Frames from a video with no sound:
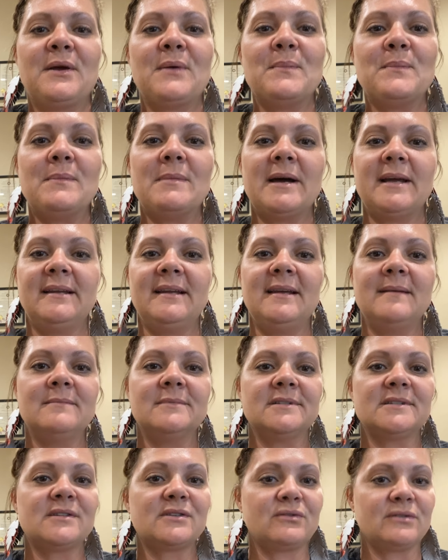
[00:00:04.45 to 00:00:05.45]
My name
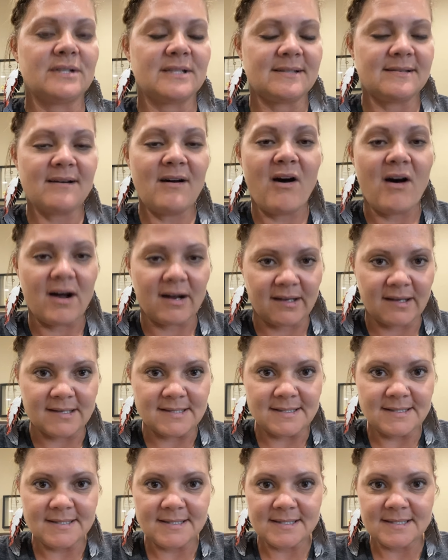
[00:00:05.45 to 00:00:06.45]
is Krista
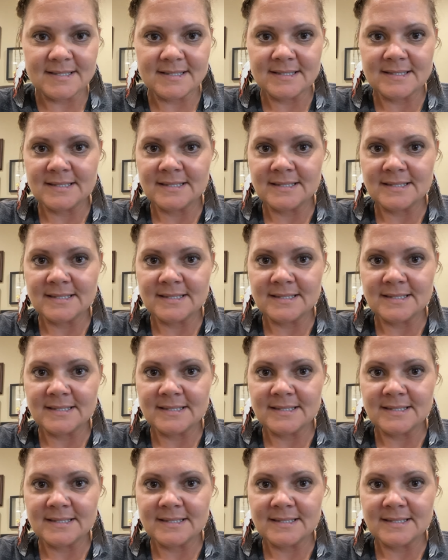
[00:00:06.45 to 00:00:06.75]
Hawkins.